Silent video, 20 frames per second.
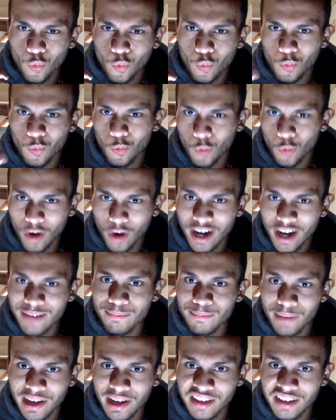
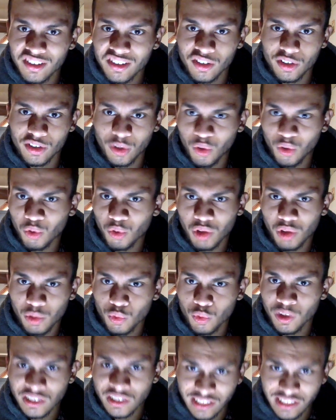white men are the only
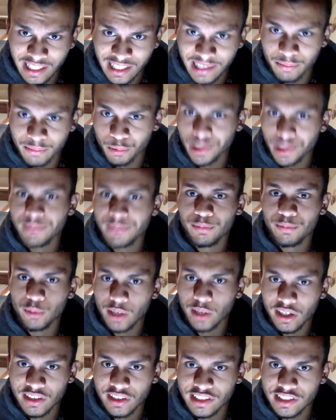ones that have raped
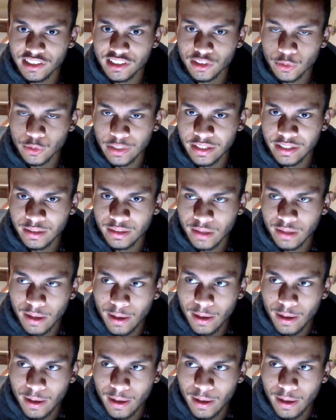throughout history,